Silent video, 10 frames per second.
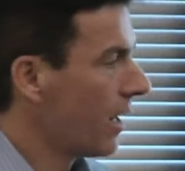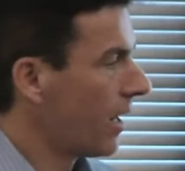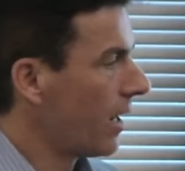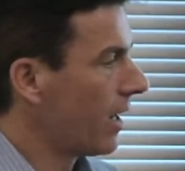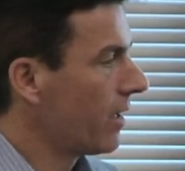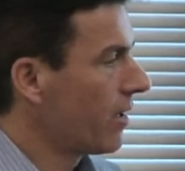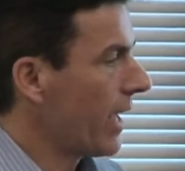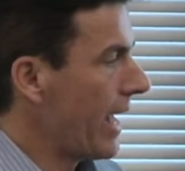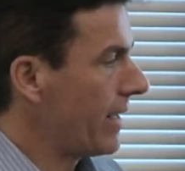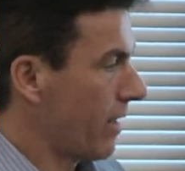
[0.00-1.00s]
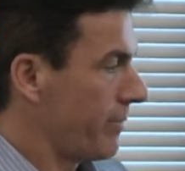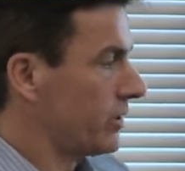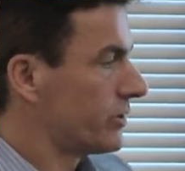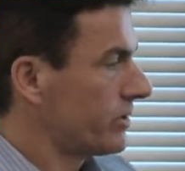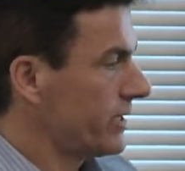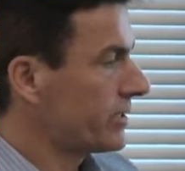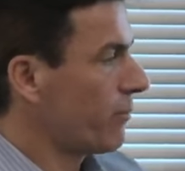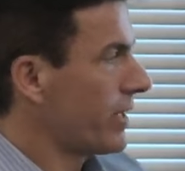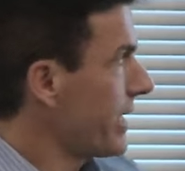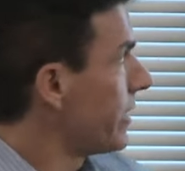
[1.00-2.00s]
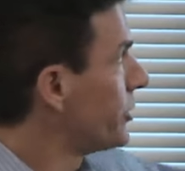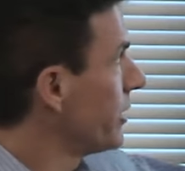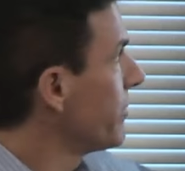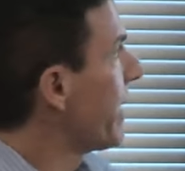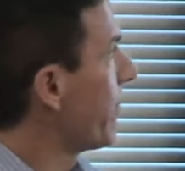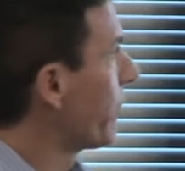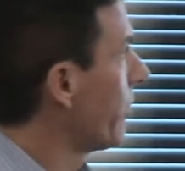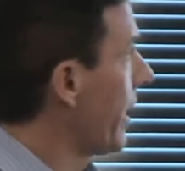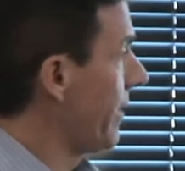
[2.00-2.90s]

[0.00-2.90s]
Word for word: uh, and I mean see someone eat a chili pepper,